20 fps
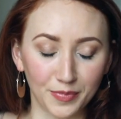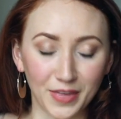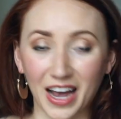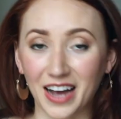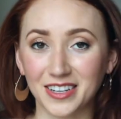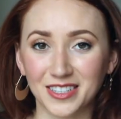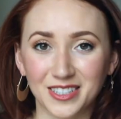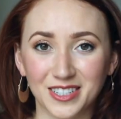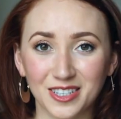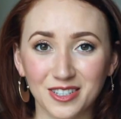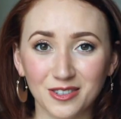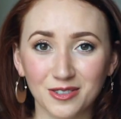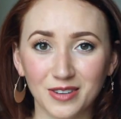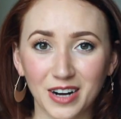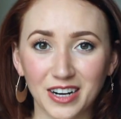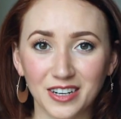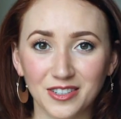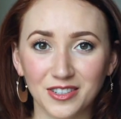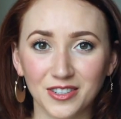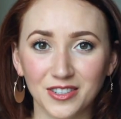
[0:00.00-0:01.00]
casting
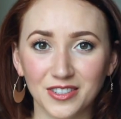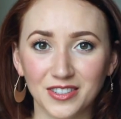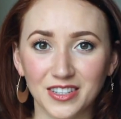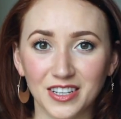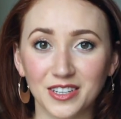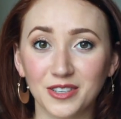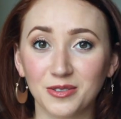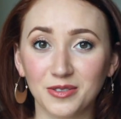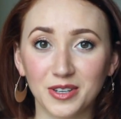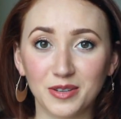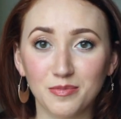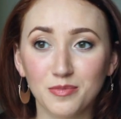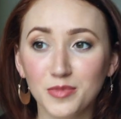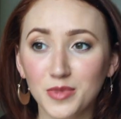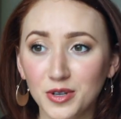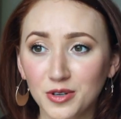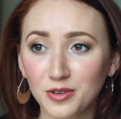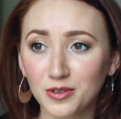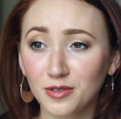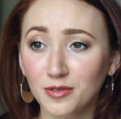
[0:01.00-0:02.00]
directors that you can
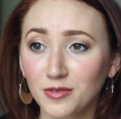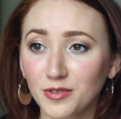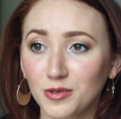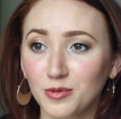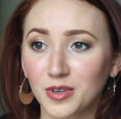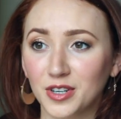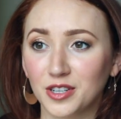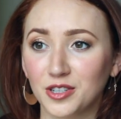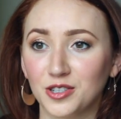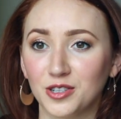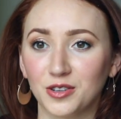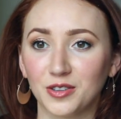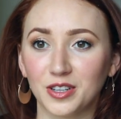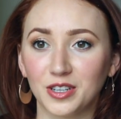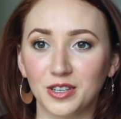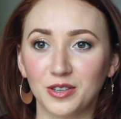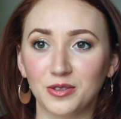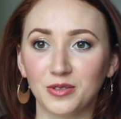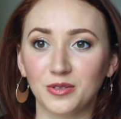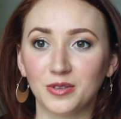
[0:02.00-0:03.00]
move. You want to show
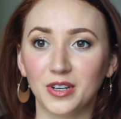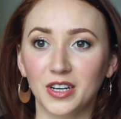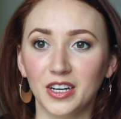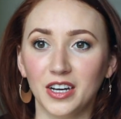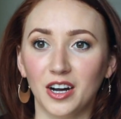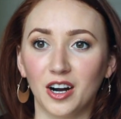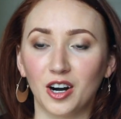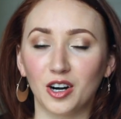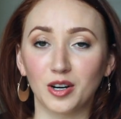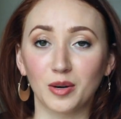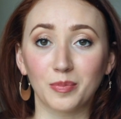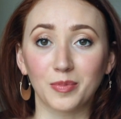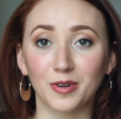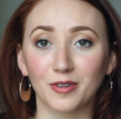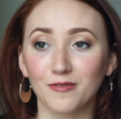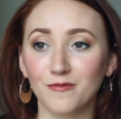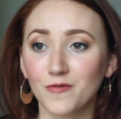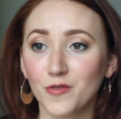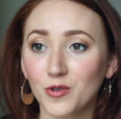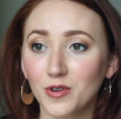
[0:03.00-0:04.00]
that you are a
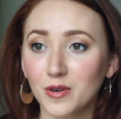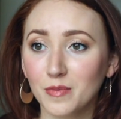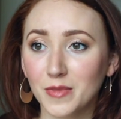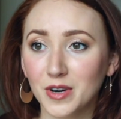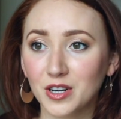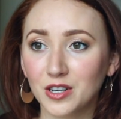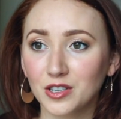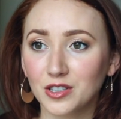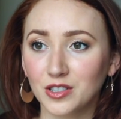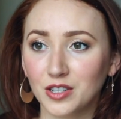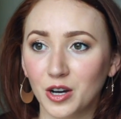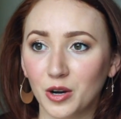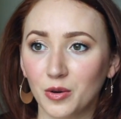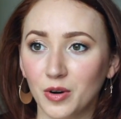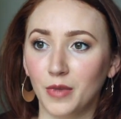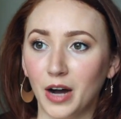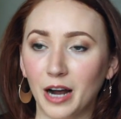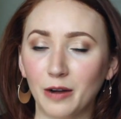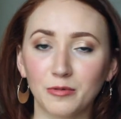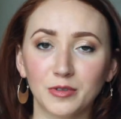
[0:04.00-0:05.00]
performer. So
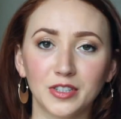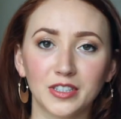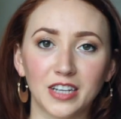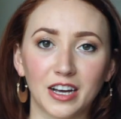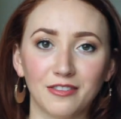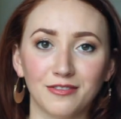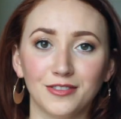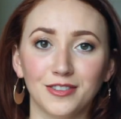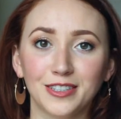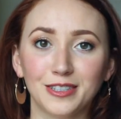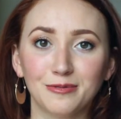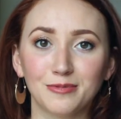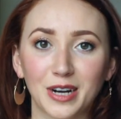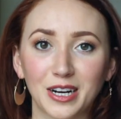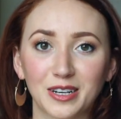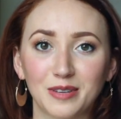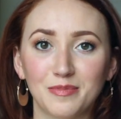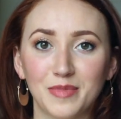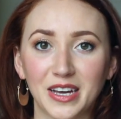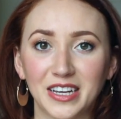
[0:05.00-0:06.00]
I would definitely
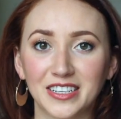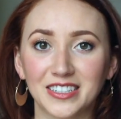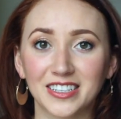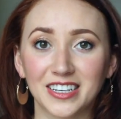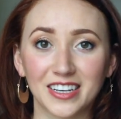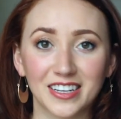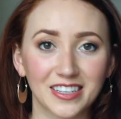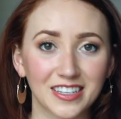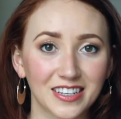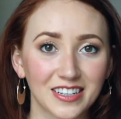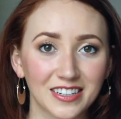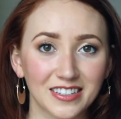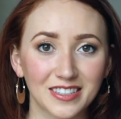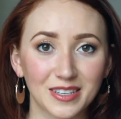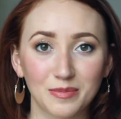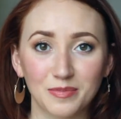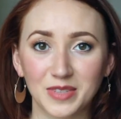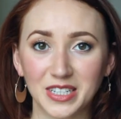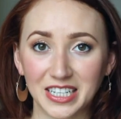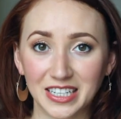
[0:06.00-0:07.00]
recommend taking
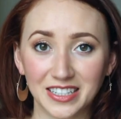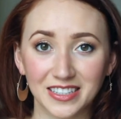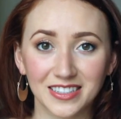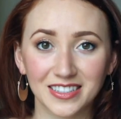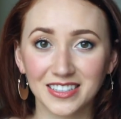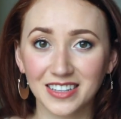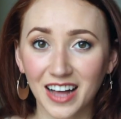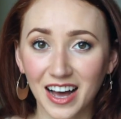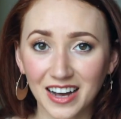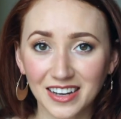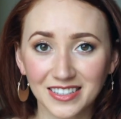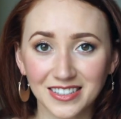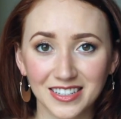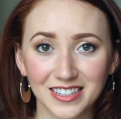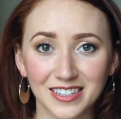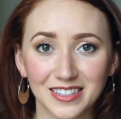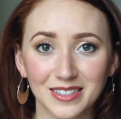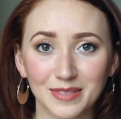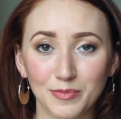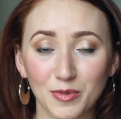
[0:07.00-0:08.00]
some dance
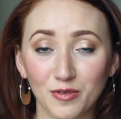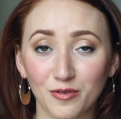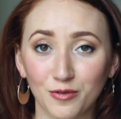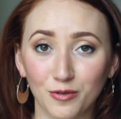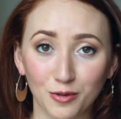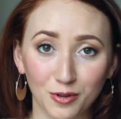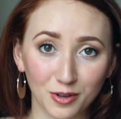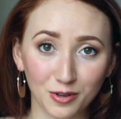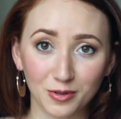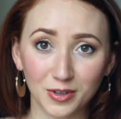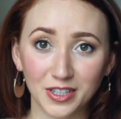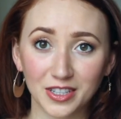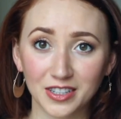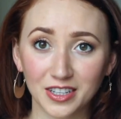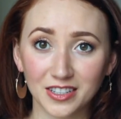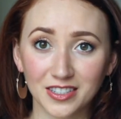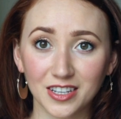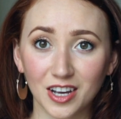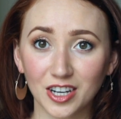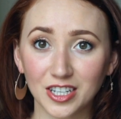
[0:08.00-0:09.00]
classes before going to
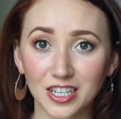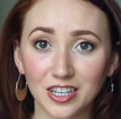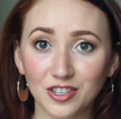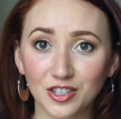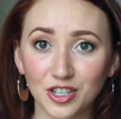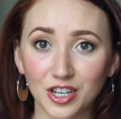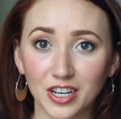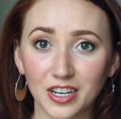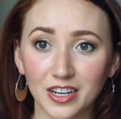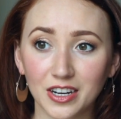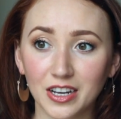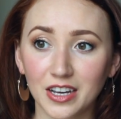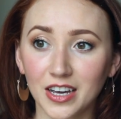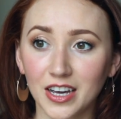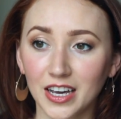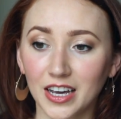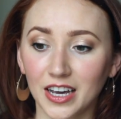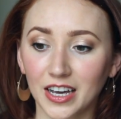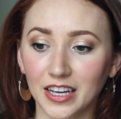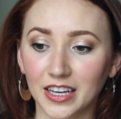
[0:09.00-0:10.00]
this audition.
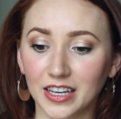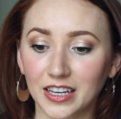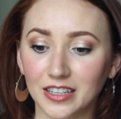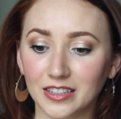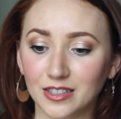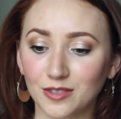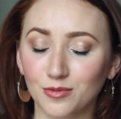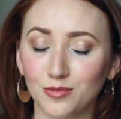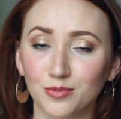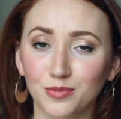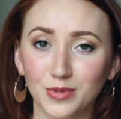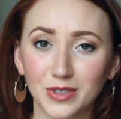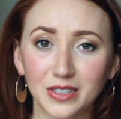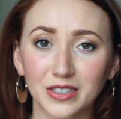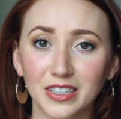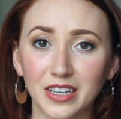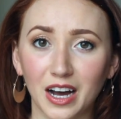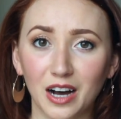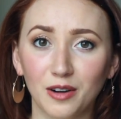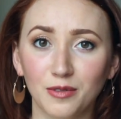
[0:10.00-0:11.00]
It's
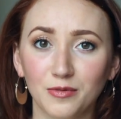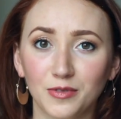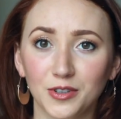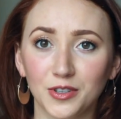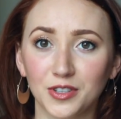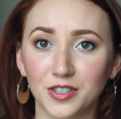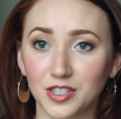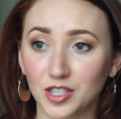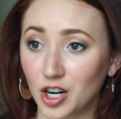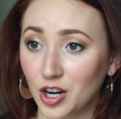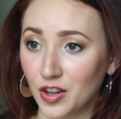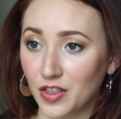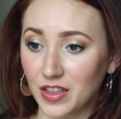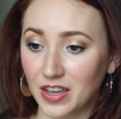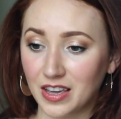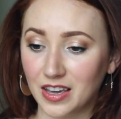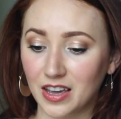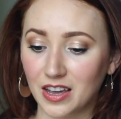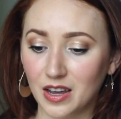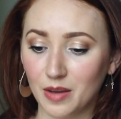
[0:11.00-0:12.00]
really helpful to start
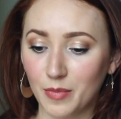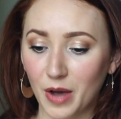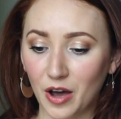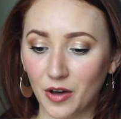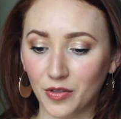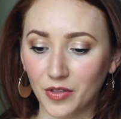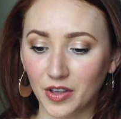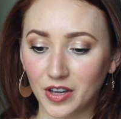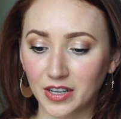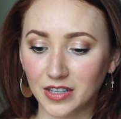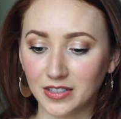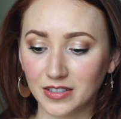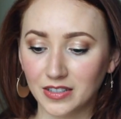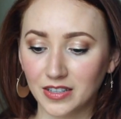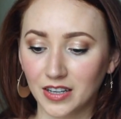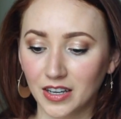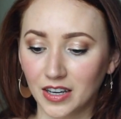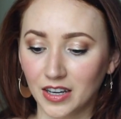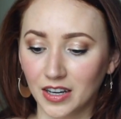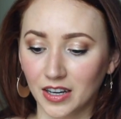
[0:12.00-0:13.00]
thinking about
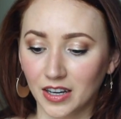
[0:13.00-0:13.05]
this,